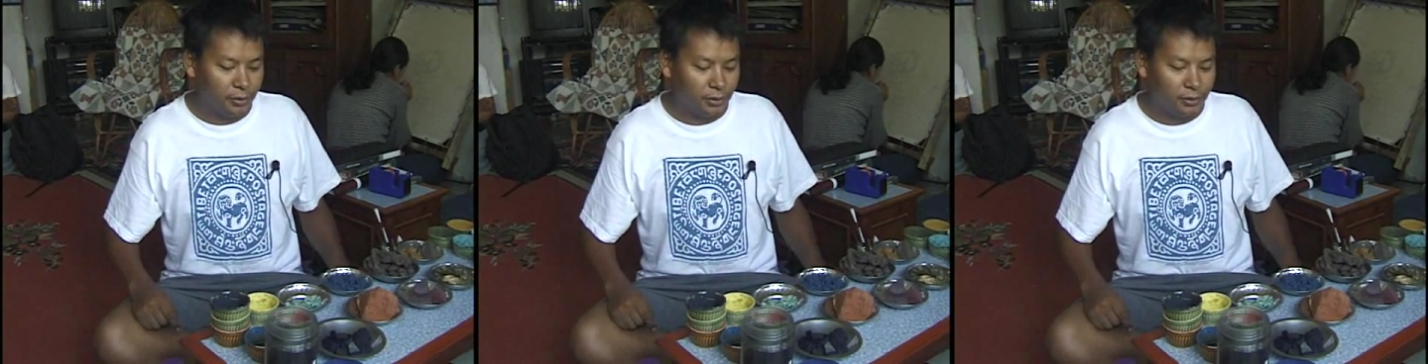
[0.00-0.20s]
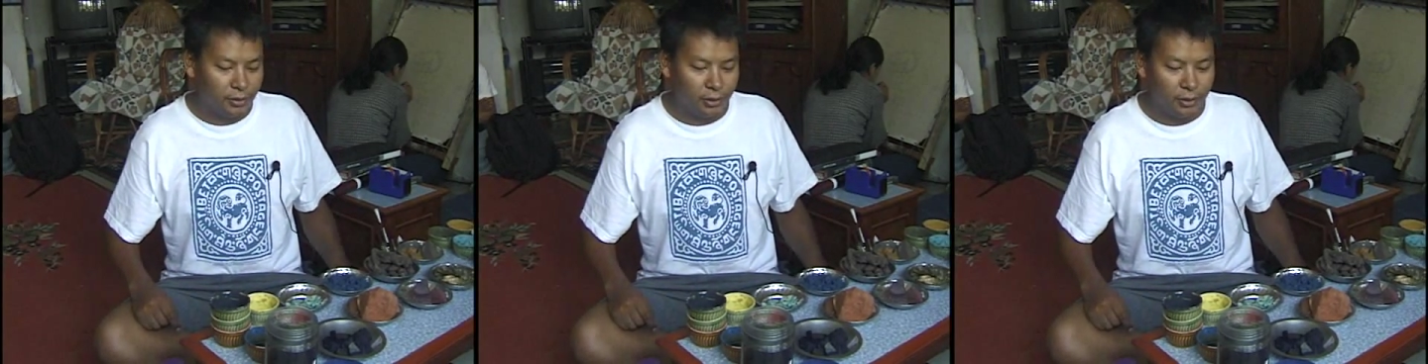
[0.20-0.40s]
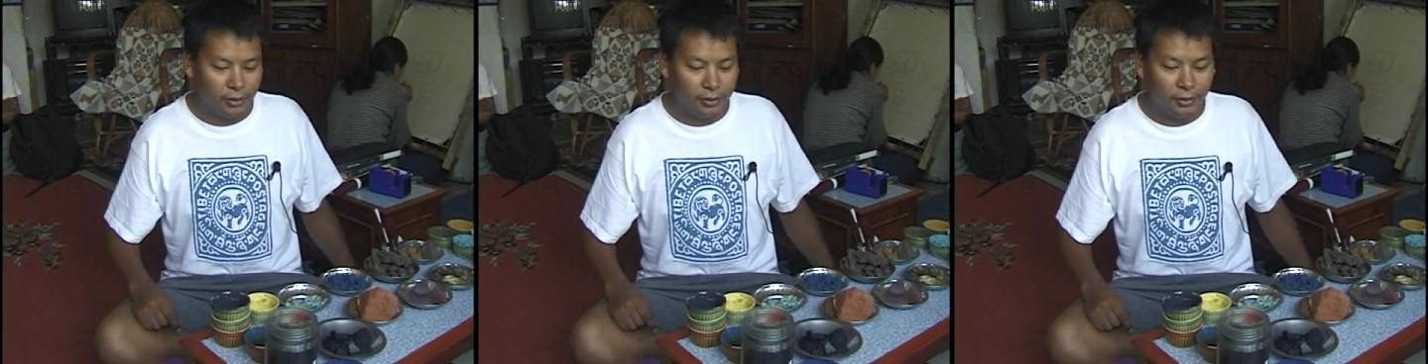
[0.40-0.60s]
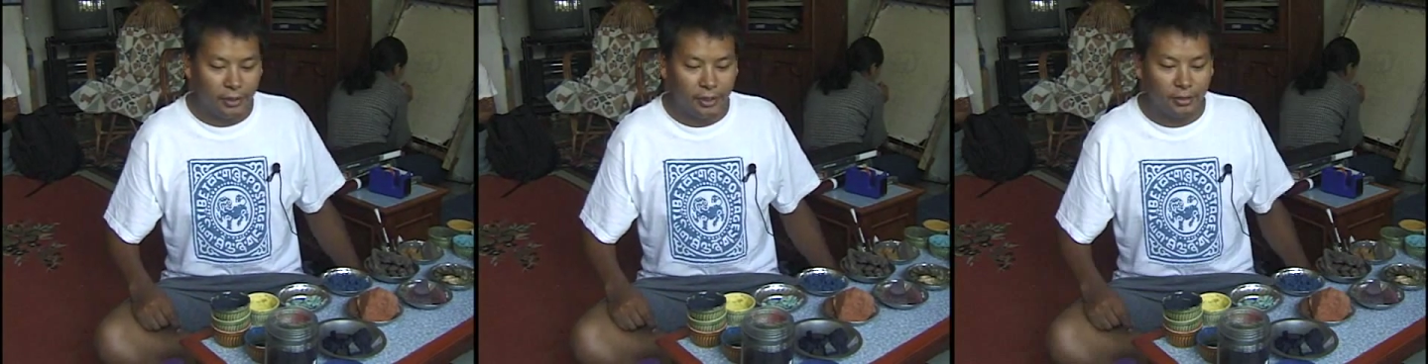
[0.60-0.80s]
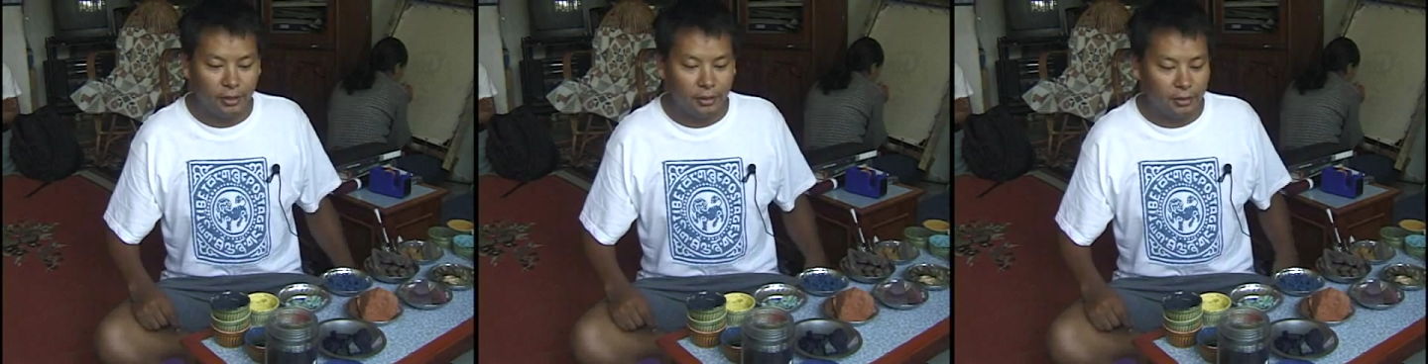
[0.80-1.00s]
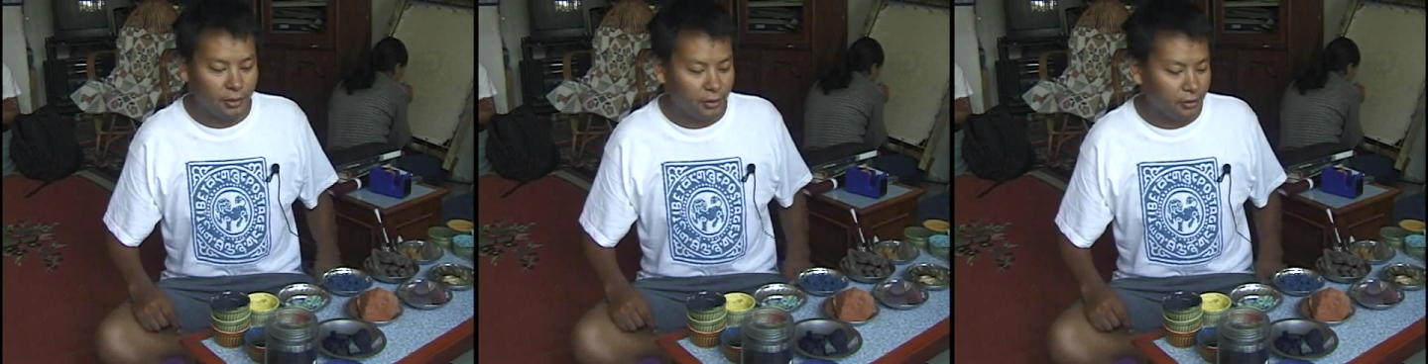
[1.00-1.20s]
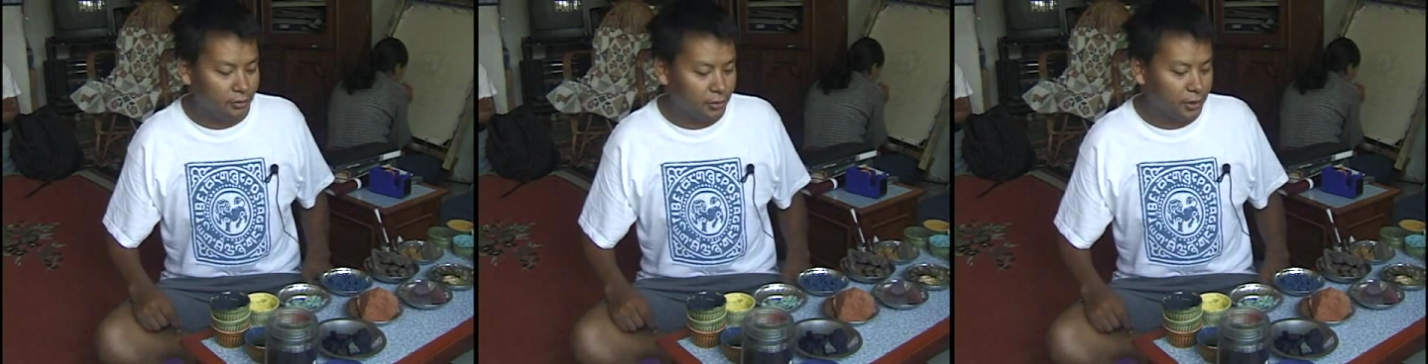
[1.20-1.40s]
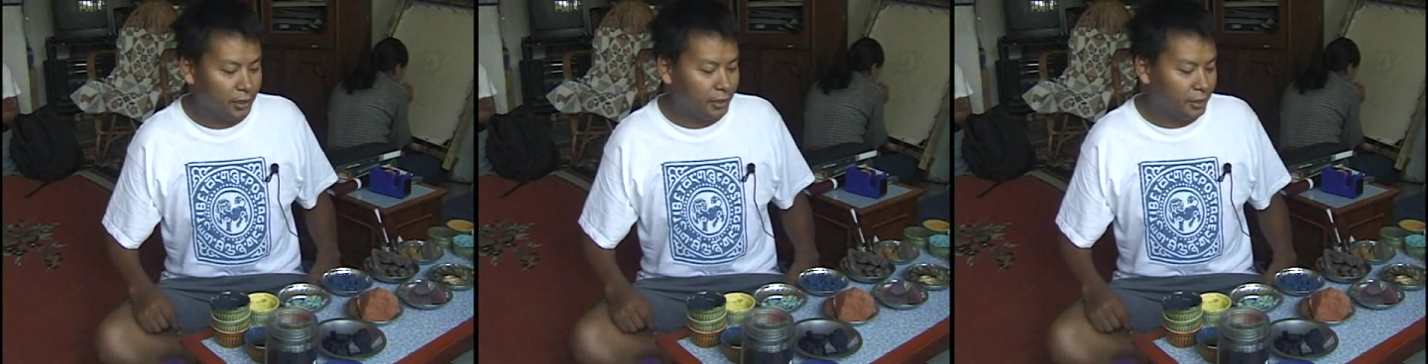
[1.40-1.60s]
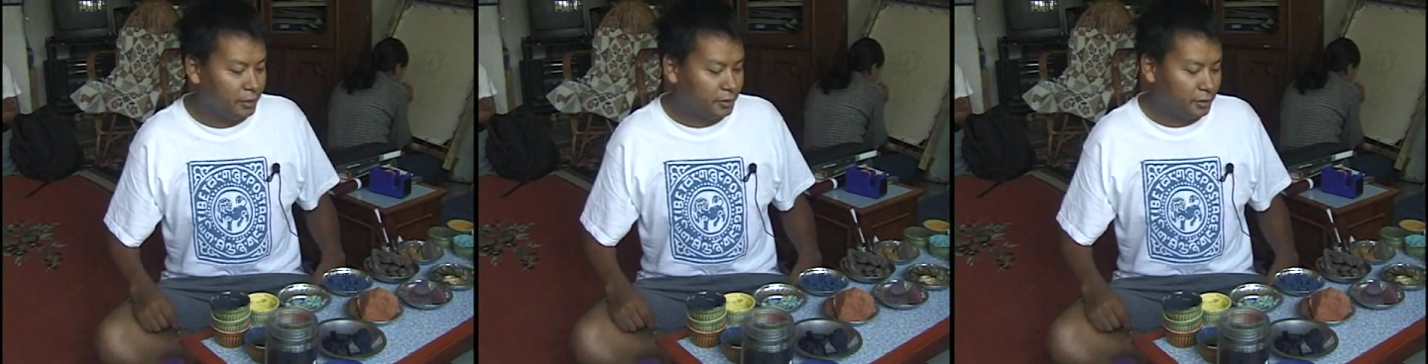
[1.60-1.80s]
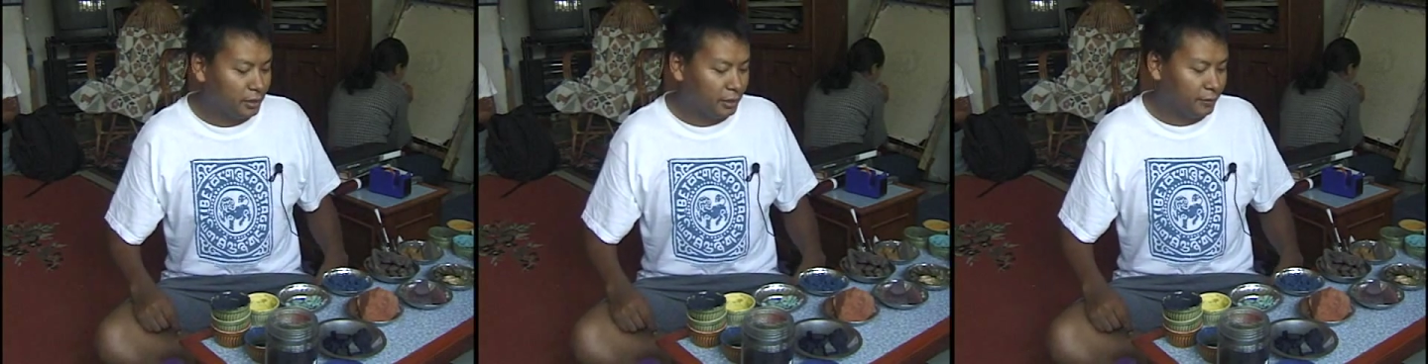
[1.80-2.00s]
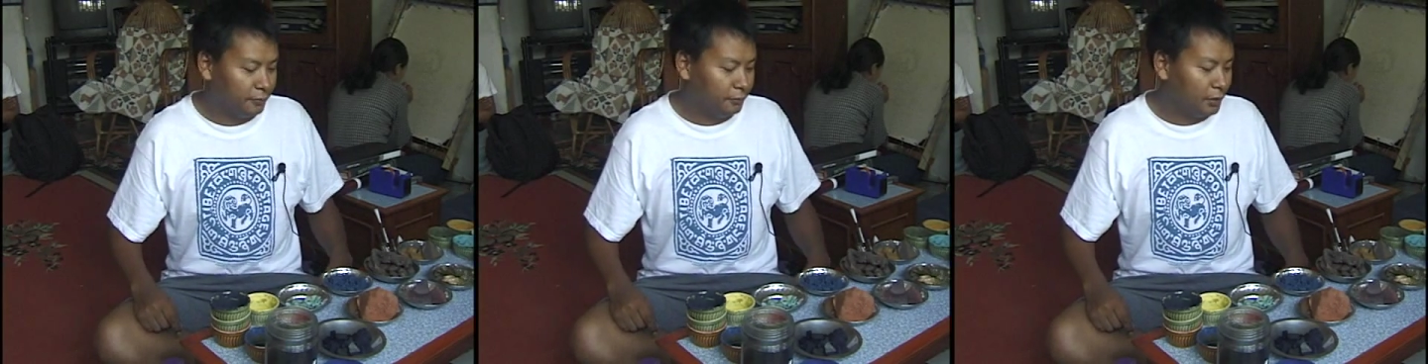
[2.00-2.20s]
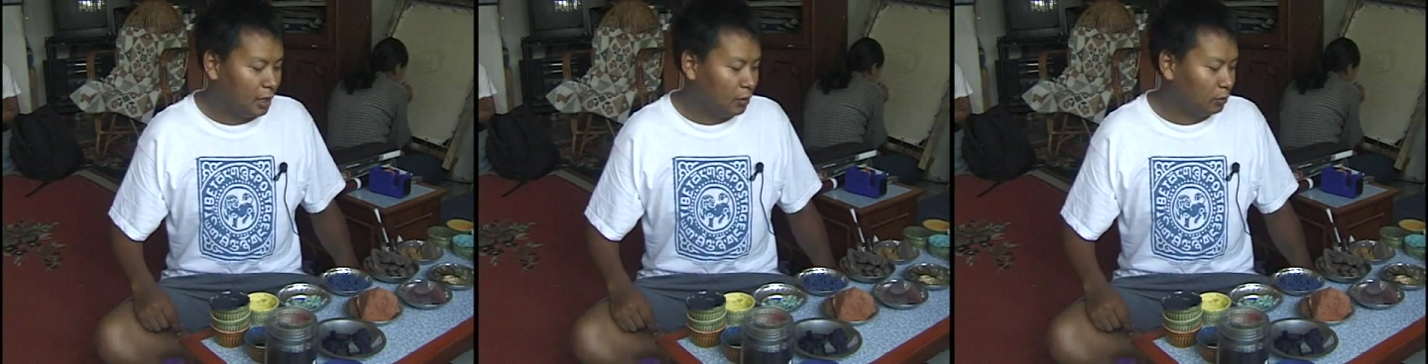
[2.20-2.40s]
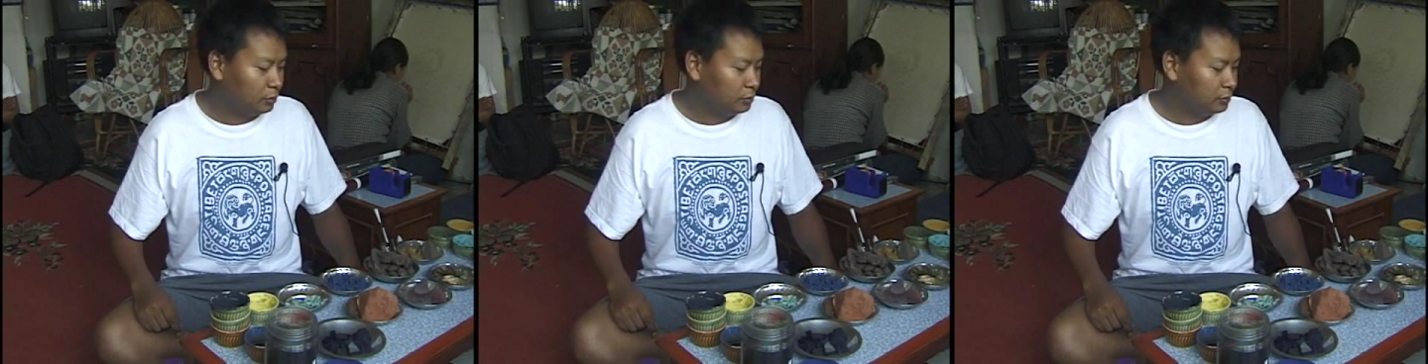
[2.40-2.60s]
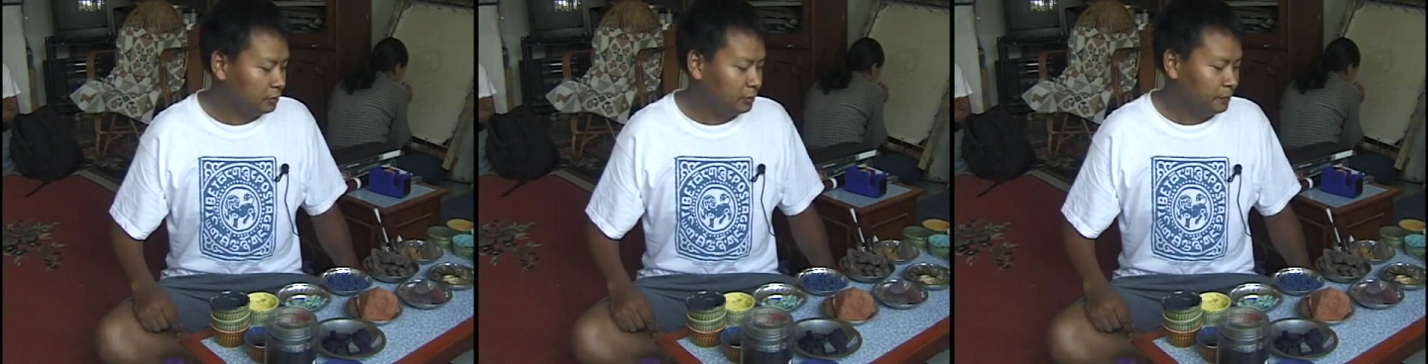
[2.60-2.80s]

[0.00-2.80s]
but they are not really easily found.